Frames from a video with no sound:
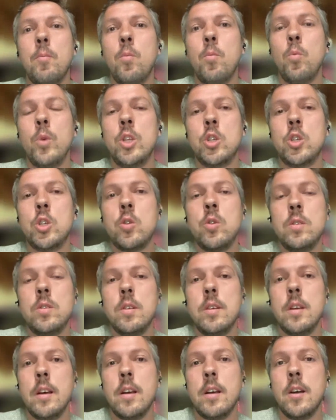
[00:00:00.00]
which could
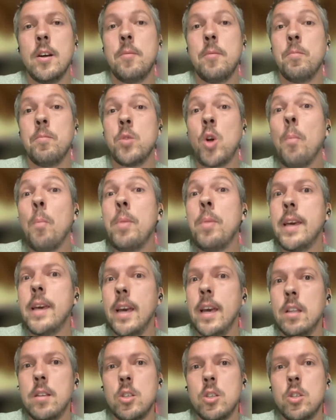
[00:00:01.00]

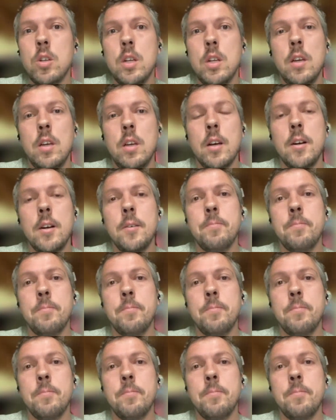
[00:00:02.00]
complicate actually